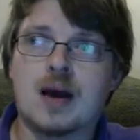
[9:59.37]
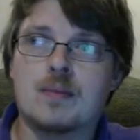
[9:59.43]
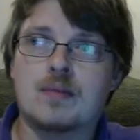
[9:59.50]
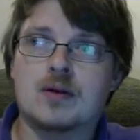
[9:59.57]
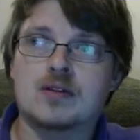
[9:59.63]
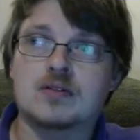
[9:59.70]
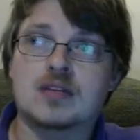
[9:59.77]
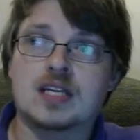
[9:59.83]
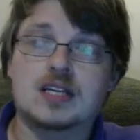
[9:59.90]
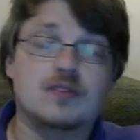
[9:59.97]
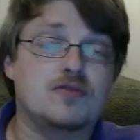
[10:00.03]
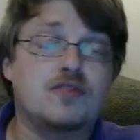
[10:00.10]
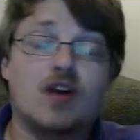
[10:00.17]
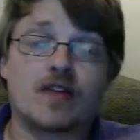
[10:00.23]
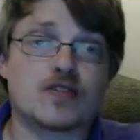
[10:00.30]
The
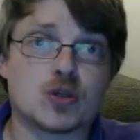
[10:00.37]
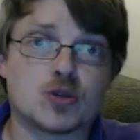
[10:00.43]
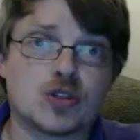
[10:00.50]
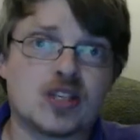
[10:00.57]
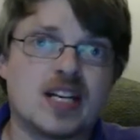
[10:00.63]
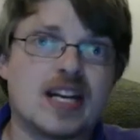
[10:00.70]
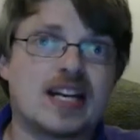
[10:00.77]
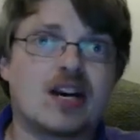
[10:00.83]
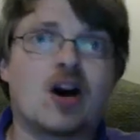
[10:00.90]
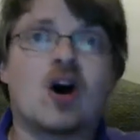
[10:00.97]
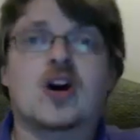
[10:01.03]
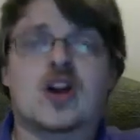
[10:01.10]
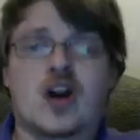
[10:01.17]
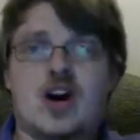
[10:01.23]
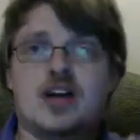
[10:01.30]
5 children in it are
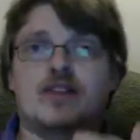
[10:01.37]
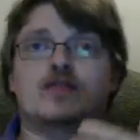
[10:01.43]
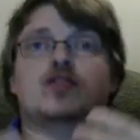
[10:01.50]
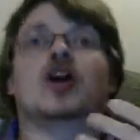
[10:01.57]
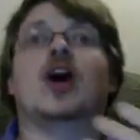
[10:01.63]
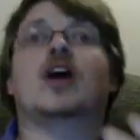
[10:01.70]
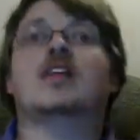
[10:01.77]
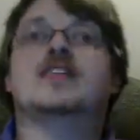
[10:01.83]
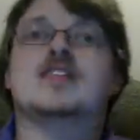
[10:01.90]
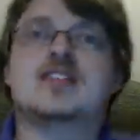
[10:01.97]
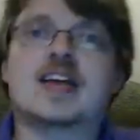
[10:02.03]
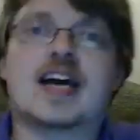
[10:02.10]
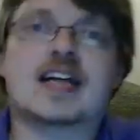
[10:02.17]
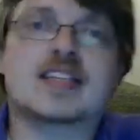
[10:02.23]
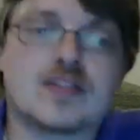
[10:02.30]
kind of child
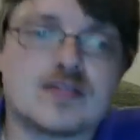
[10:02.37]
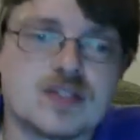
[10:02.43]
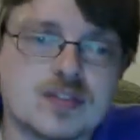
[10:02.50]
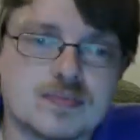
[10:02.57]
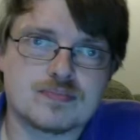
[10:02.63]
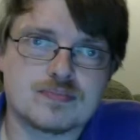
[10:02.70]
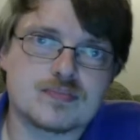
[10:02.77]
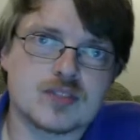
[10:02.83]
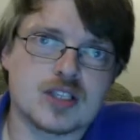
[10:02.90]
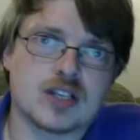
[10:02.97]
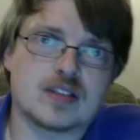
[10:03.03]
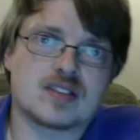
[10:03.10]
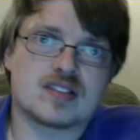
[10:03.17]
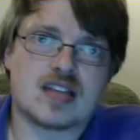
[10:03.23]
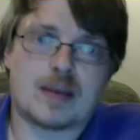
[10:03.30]
detectives, the
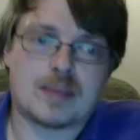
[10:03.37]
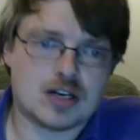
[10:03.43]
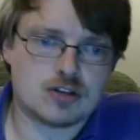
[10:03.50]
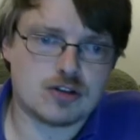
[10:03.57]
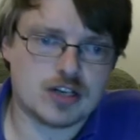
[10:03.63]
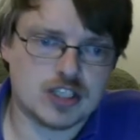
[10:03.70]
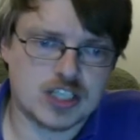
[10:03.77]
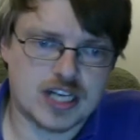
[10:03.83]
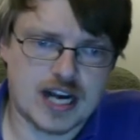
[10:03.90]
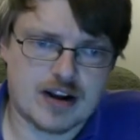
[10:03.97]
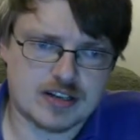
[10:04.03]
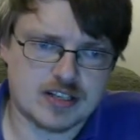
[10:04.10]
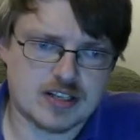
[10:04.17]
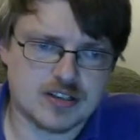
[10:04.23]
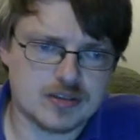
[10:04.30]
Samiad trilogy
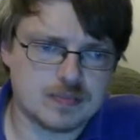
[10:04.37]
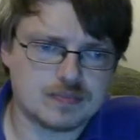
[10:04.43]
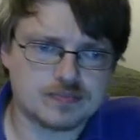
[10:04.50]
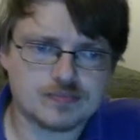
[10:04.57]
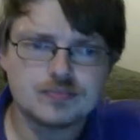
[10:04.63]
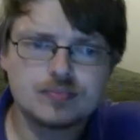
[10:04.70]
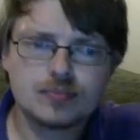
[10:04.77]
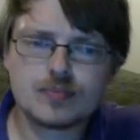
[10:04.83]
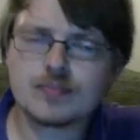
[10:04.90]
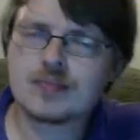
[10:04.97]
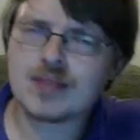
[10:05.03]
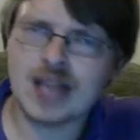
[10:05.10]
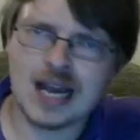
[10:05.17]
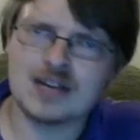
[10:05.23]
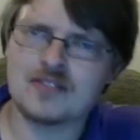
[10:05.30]
characters.
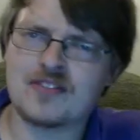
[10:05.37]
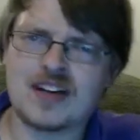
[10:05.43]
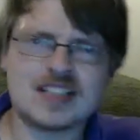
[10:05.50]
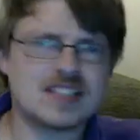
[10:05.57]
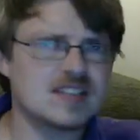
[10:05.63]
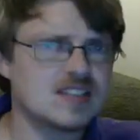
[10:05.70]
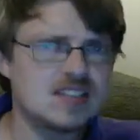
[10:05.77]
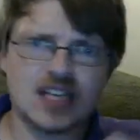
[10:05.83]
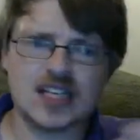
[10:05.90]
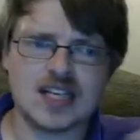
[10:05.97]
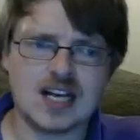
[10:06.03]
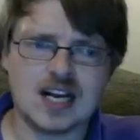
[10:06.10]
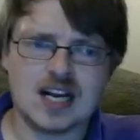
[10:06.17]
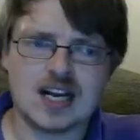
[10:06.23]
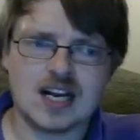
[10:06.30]
And in fantasy,
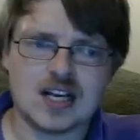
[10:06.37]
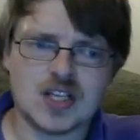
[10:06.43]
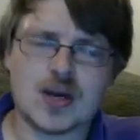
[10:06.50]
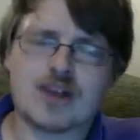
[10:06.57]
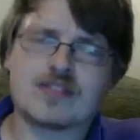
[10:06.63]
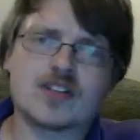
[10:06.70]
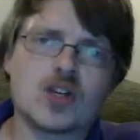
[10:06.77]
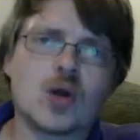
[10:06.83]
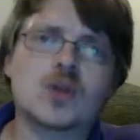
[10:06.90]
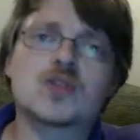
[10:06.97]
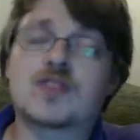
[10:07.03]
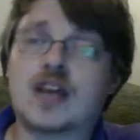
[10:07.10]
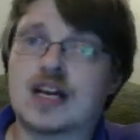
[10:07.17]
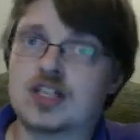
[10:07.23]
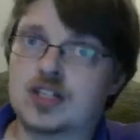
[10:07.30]
you have a lot of
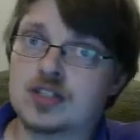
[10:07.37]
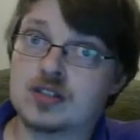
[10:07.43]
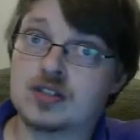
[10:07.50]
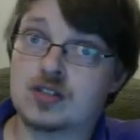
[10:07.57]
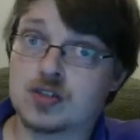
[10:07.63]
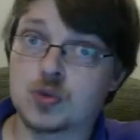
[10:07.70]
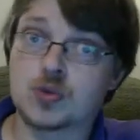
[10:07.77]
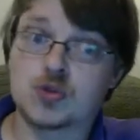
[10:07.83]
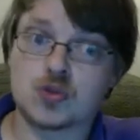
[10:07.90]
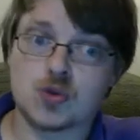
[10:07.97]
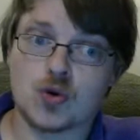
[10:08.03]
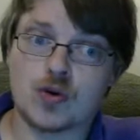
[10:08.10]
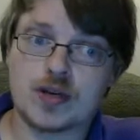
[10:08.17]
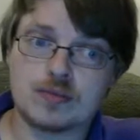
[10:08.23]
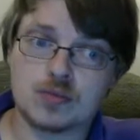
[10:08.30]
that school
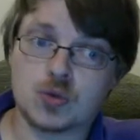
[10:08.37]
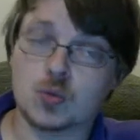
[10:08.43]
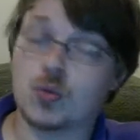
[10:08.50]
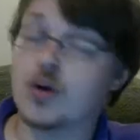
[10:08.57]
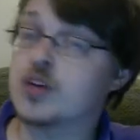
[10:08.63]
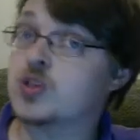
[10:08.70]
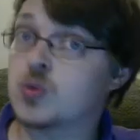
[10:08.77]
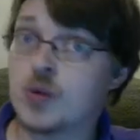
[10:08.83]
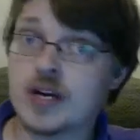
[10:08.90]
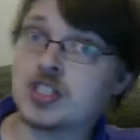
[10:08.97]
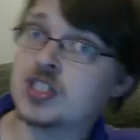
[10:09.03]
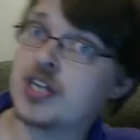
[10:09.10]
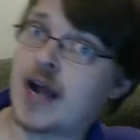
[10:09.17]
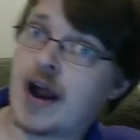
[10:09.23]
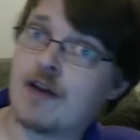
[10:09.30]
story, The Worst Witch,
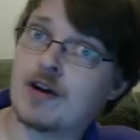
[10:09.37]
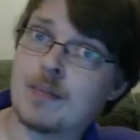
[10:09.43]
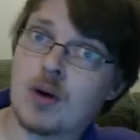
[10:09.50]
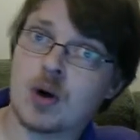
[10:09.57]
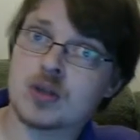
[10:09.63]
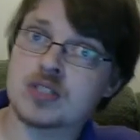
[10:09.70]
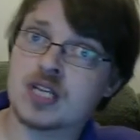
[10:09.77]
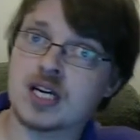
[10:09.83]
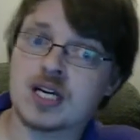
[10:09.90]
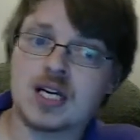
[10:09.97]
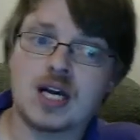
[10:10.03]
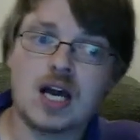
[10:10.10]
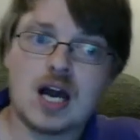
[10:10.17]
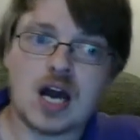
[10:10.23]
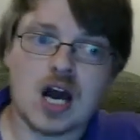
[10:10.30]
Harry Potter,
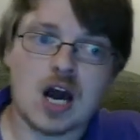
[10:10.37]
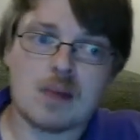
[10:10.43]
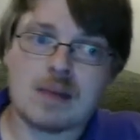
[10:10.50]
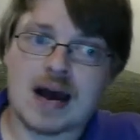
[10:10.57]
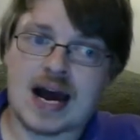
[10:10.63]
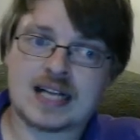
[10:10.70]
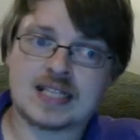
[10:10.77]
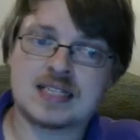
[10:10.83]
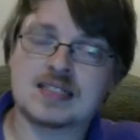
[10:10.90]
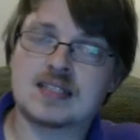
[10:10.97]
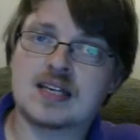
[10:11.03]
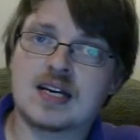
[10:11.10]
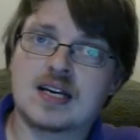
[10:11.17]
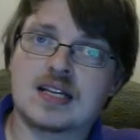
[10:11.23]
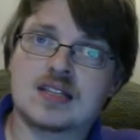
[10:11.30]
and
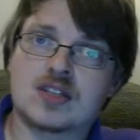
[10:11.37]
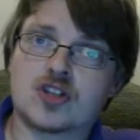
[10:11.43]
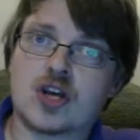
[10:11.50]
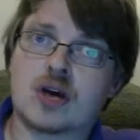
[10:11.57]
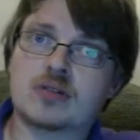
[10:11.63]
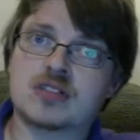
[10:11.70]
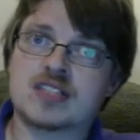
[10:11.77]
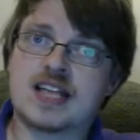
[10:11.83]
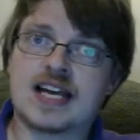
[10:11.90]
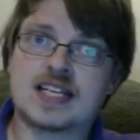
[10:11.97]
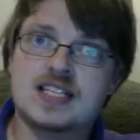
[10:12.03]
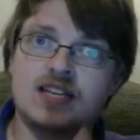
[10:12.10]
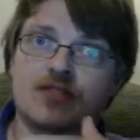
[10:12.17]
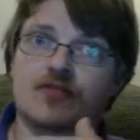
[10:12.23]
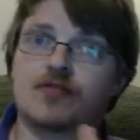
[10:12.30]
the child
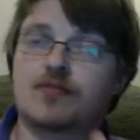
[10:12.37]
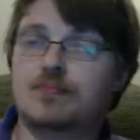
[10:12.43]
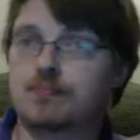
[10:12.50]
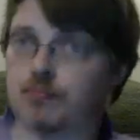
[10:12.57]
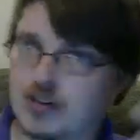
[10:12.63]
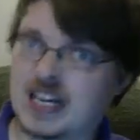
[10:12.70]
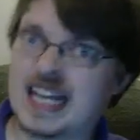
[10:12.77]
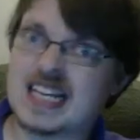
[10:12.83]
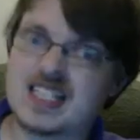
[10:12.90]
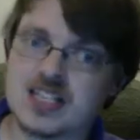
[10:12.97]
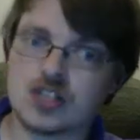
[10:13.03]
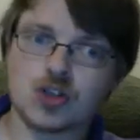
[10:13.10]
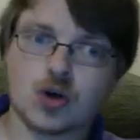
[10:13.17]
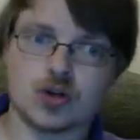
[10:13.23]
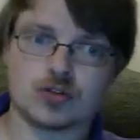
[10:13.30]
detective related
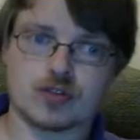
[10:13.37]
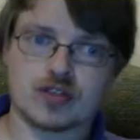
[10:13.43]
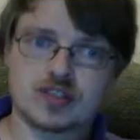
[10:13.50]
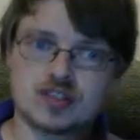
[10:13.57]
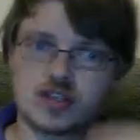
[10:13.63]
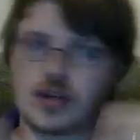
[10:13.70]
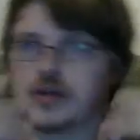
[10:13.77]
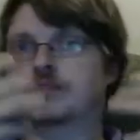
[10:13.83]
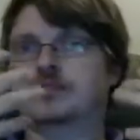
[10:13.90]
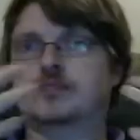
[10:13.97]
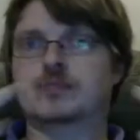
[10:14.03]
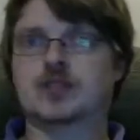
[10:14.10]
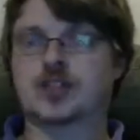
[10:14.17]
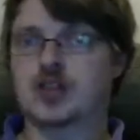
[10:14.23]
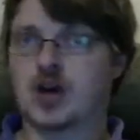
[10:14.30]
genre. So
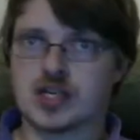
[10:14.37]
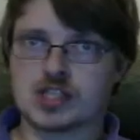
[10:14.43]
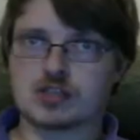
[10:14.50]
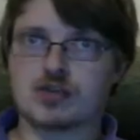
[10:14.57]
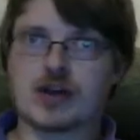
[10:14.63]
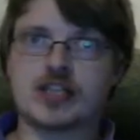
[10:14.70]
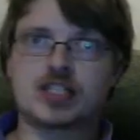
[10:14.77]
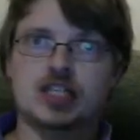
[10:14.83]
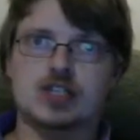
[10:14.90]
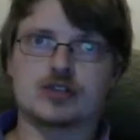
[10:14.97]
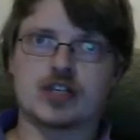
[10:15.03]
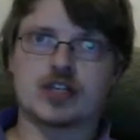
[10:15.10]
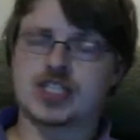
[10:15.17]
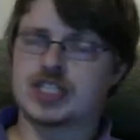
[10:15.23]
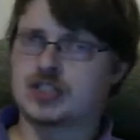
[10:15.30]
the Dark is Rising
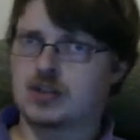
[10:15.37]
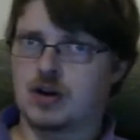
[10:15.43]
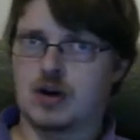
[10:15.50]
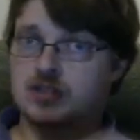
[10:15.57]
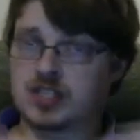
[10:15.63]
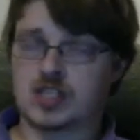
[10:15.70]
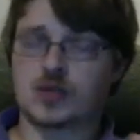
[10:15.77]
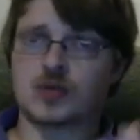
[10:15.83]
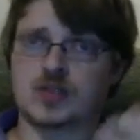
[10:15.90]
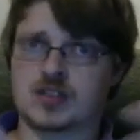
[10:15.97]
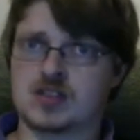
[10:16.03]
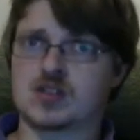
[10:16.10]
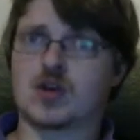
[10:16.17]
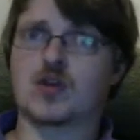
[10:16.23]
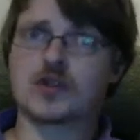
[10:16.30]
trilogy sequence is
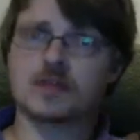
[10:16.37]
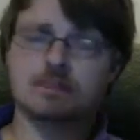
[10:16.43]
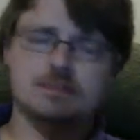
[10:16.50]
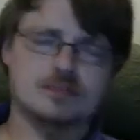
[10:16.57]
often